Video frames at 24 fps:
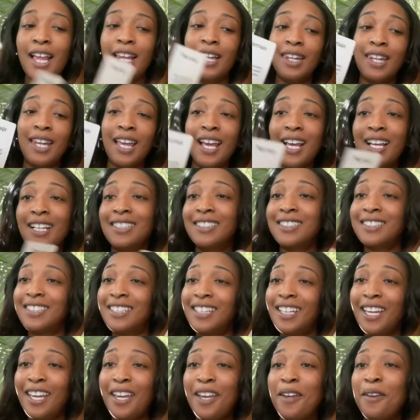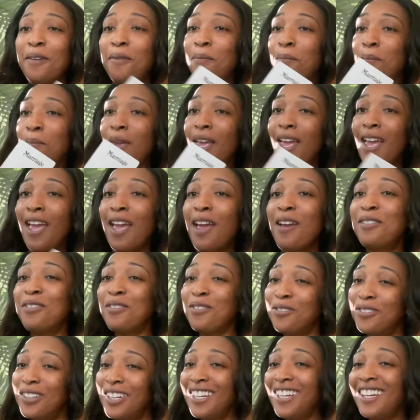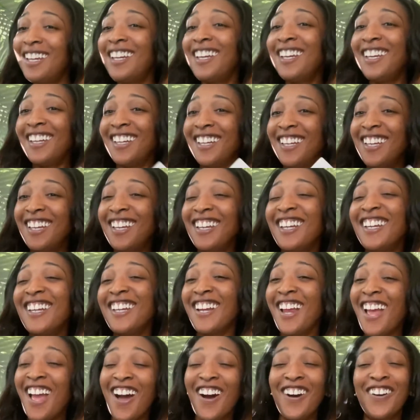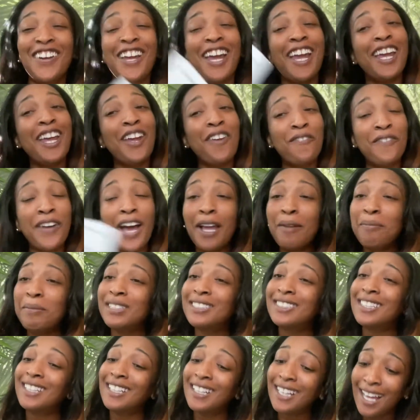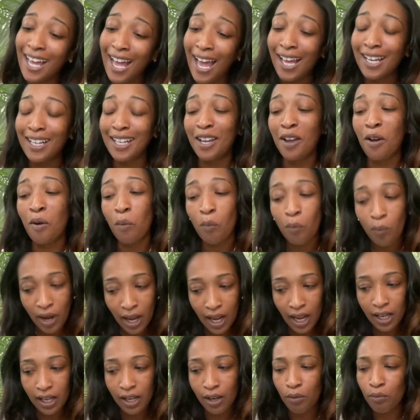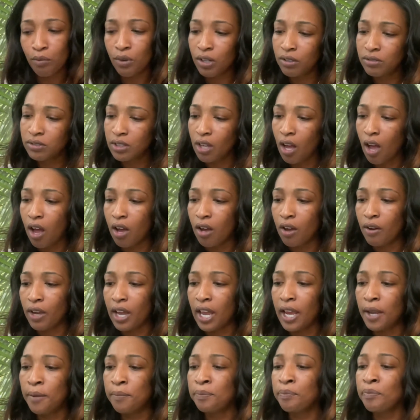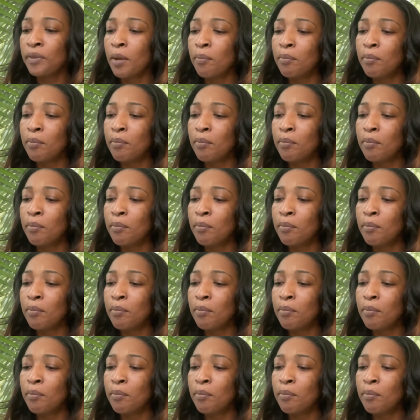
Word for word: Let's get married, okay? Invite me to the goddamn wedding, real talk, okay?